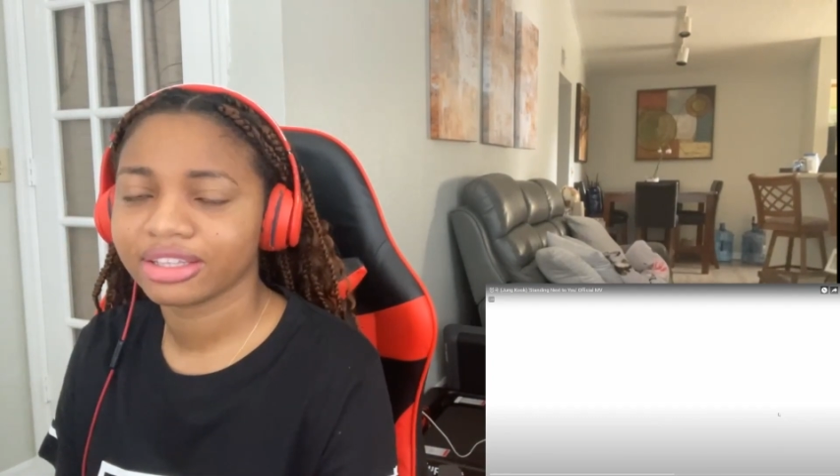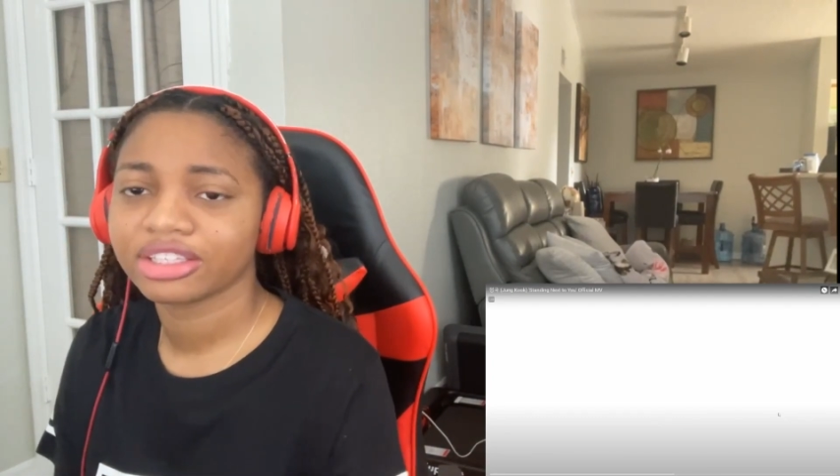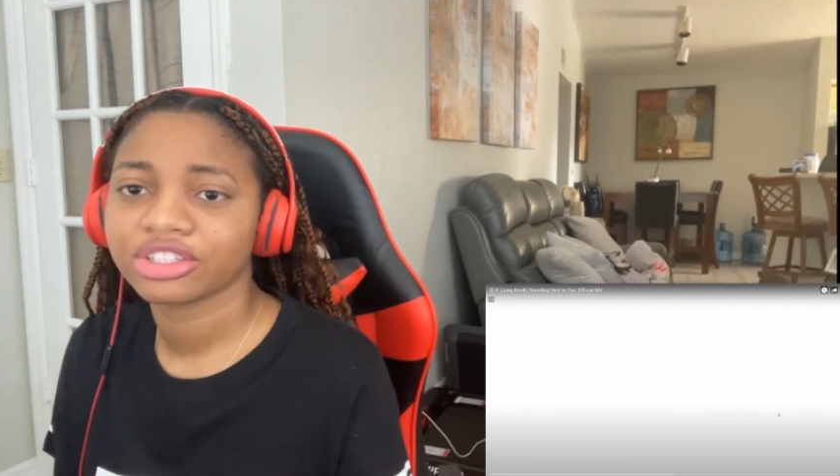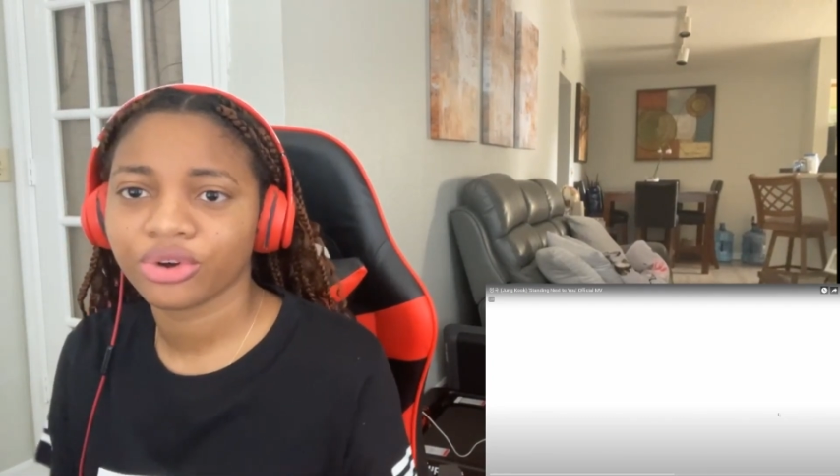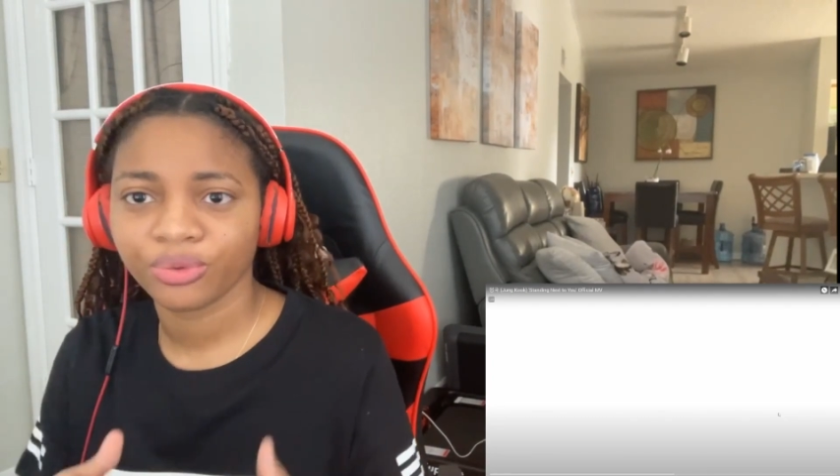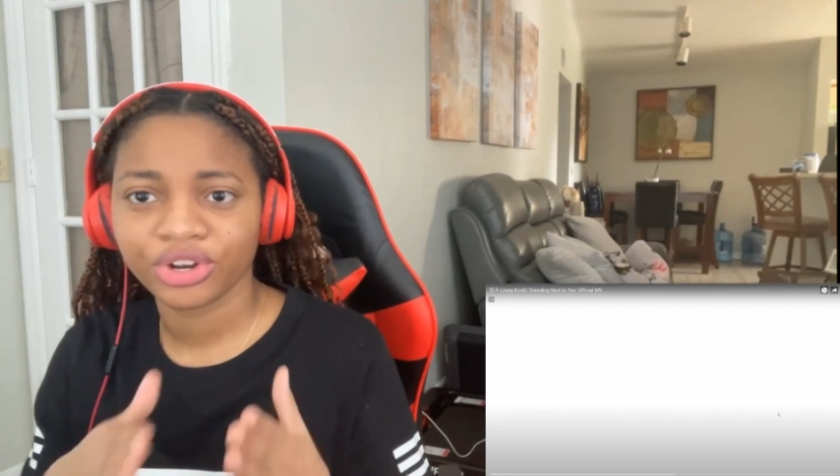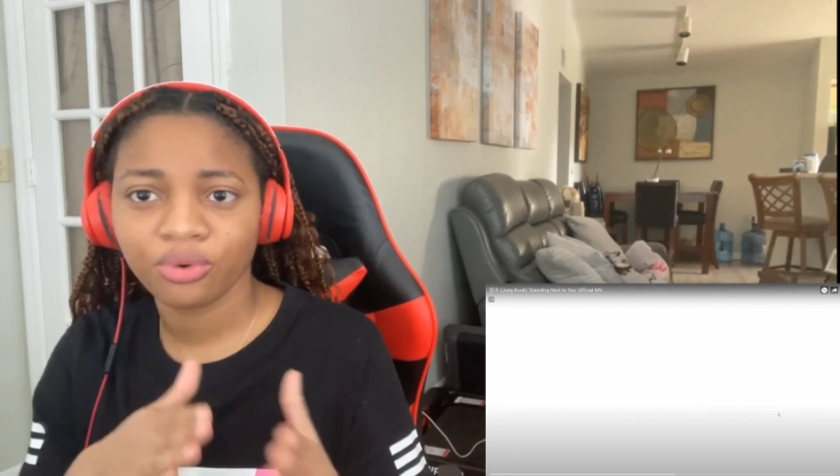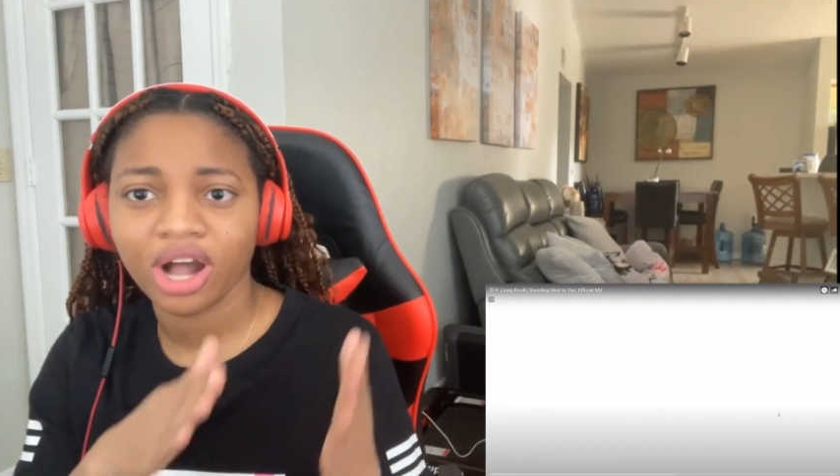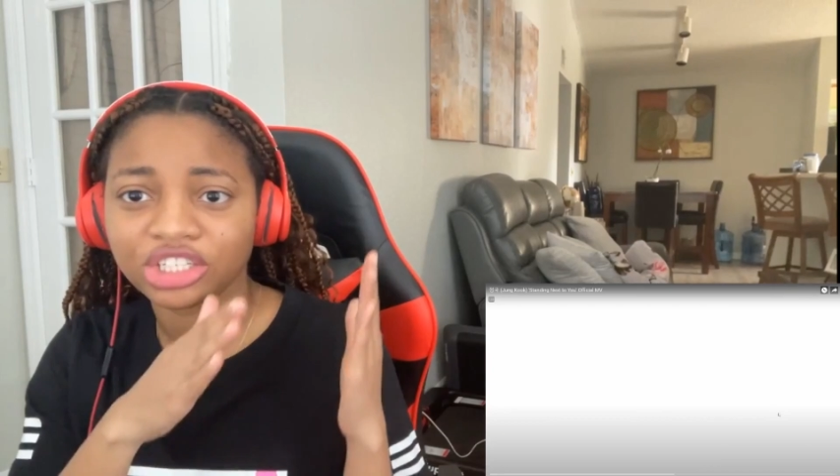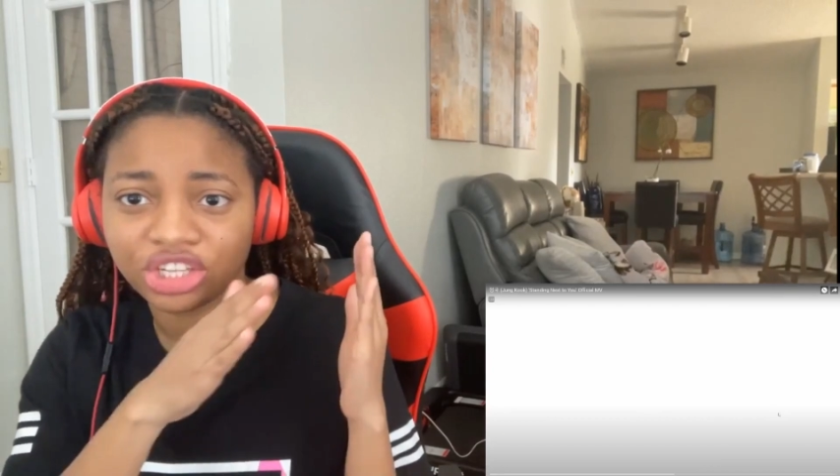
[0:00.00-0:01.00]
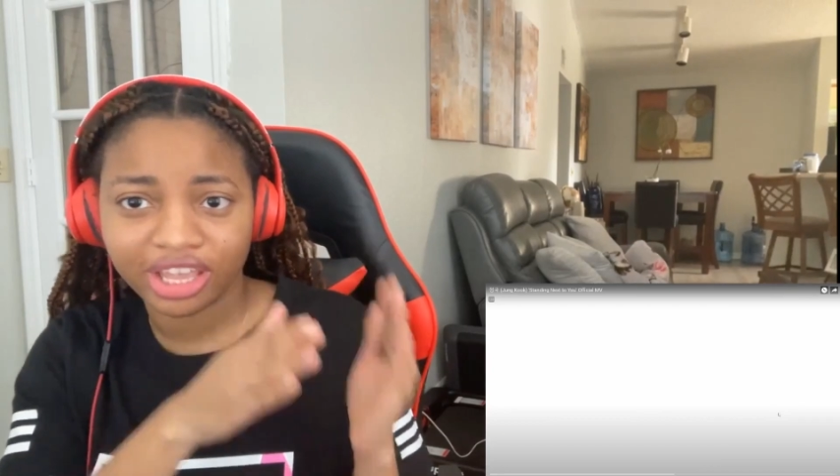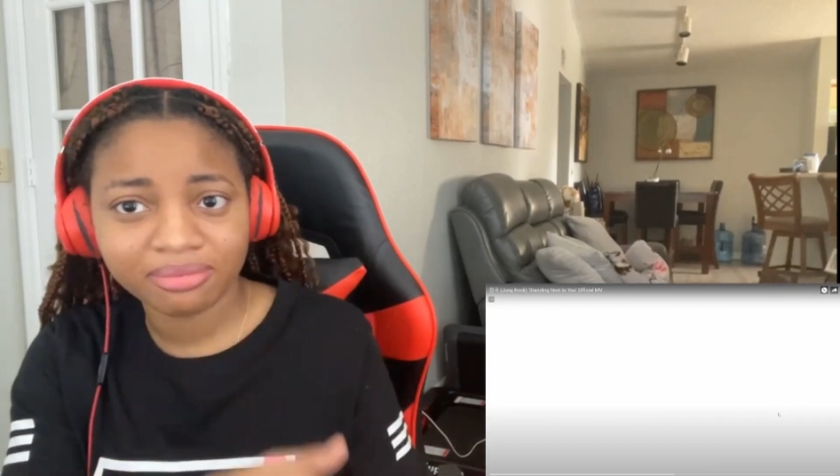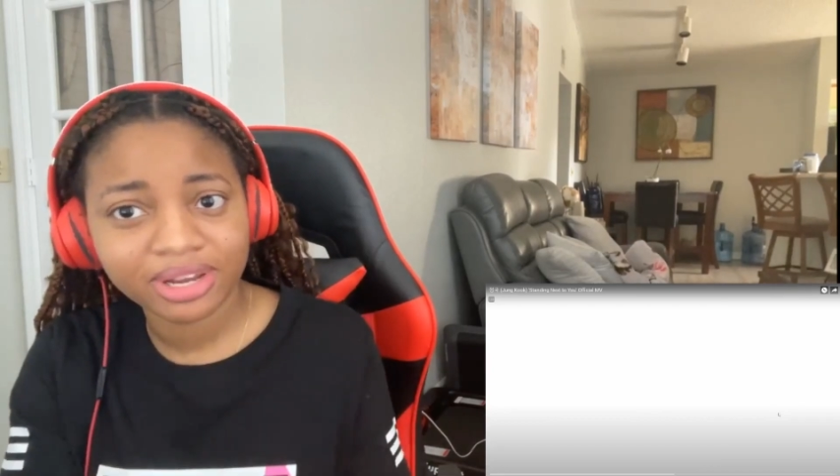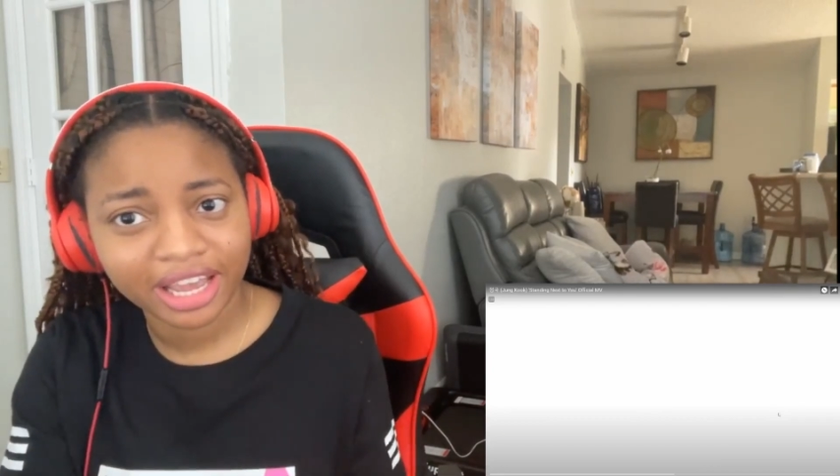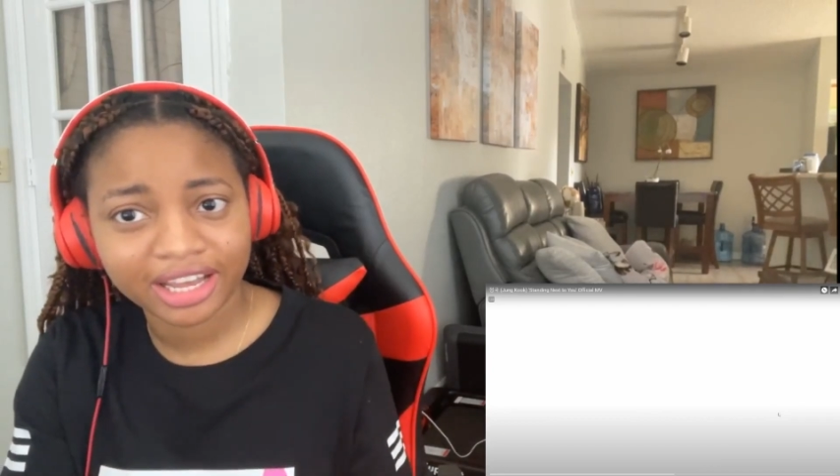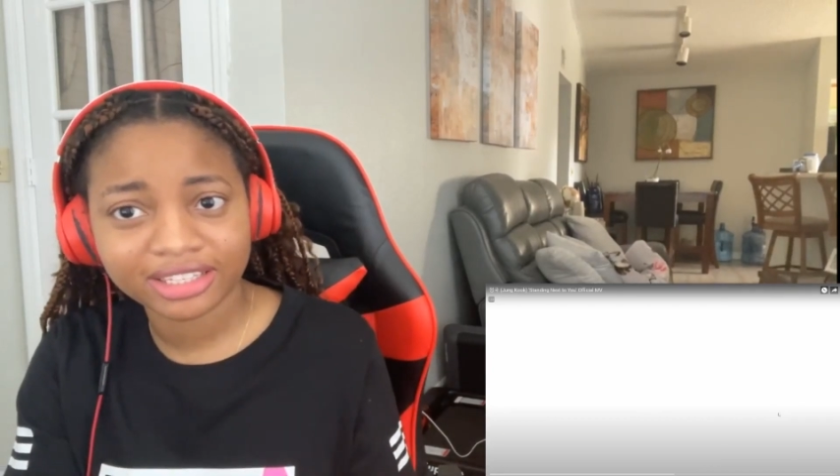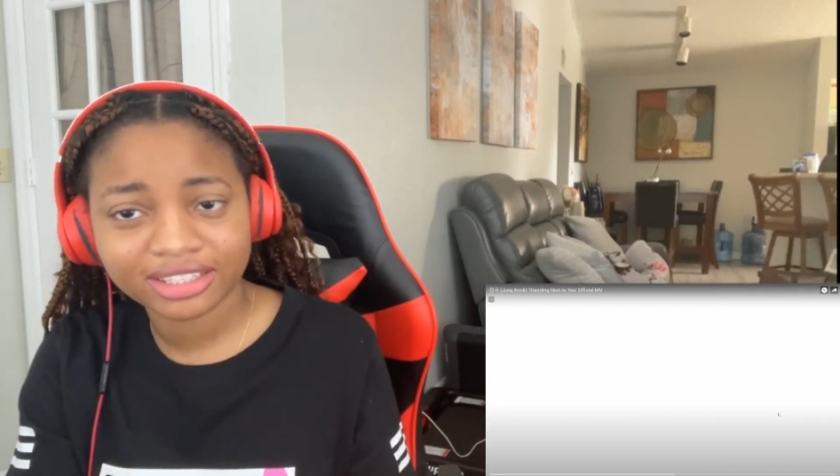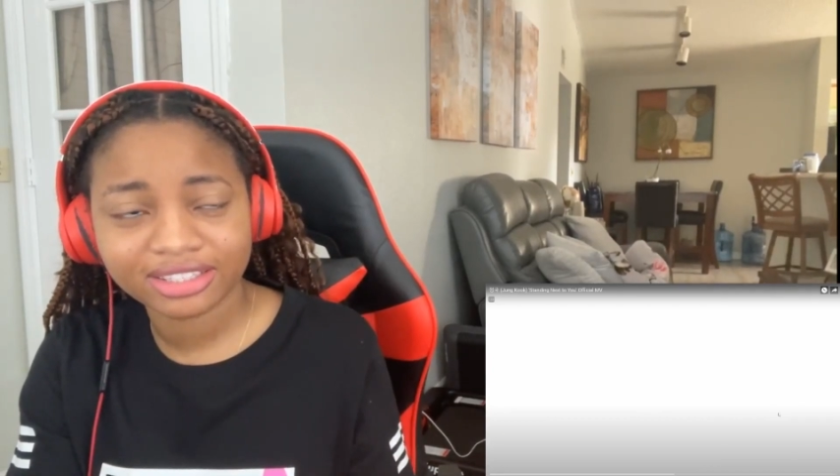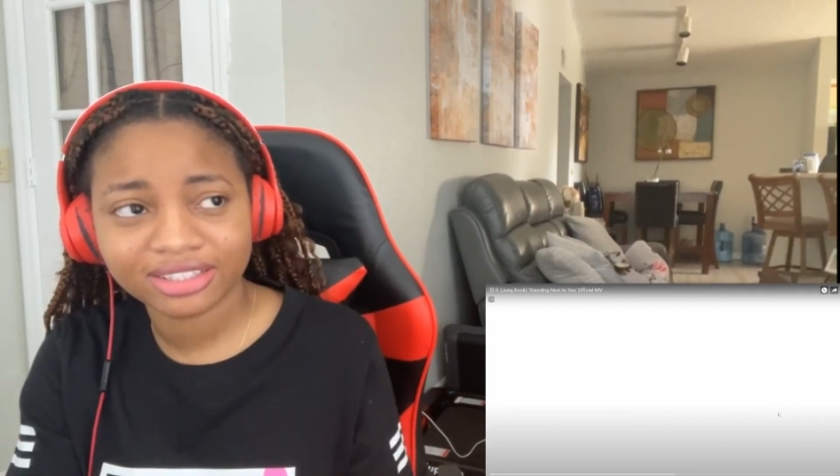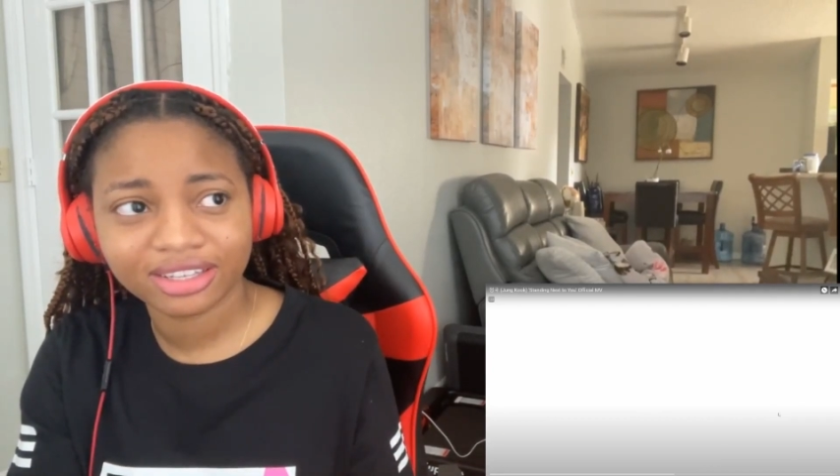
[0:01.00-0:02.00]
So when you watch them
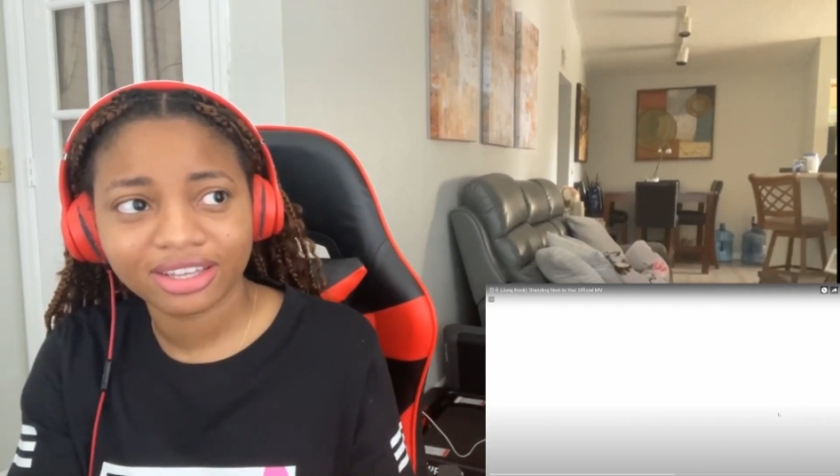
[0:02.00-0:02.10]
dance,